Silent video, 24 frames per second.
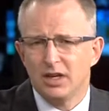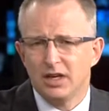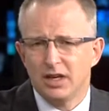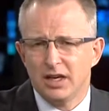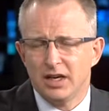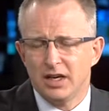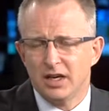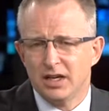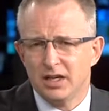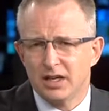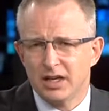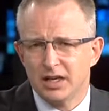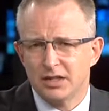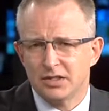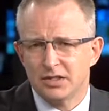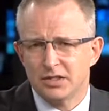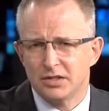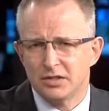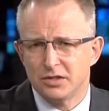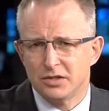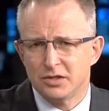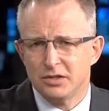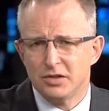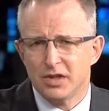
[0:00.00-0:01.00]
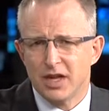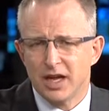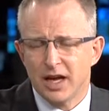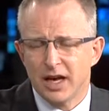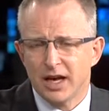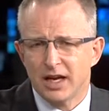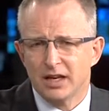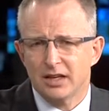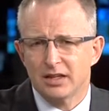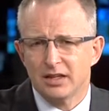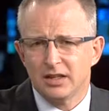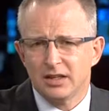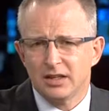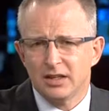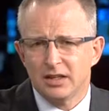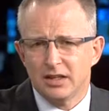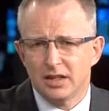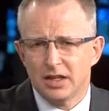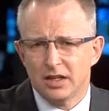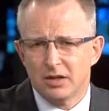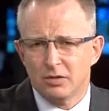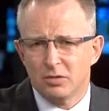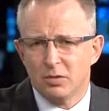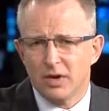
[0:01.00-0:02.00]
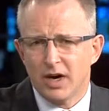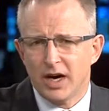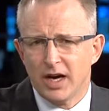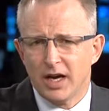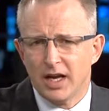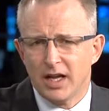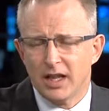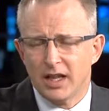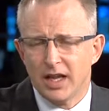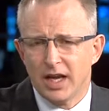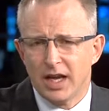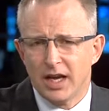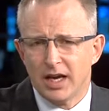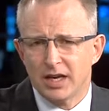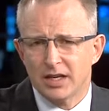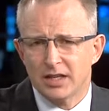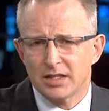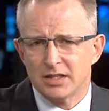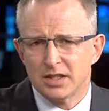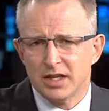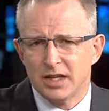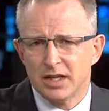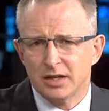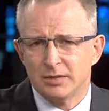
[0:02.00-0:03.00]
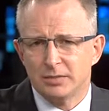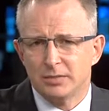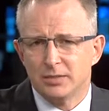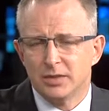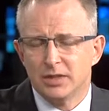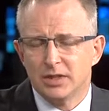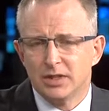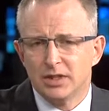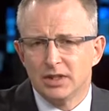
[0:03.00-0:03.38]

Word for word: and it lets you do that in a way that um,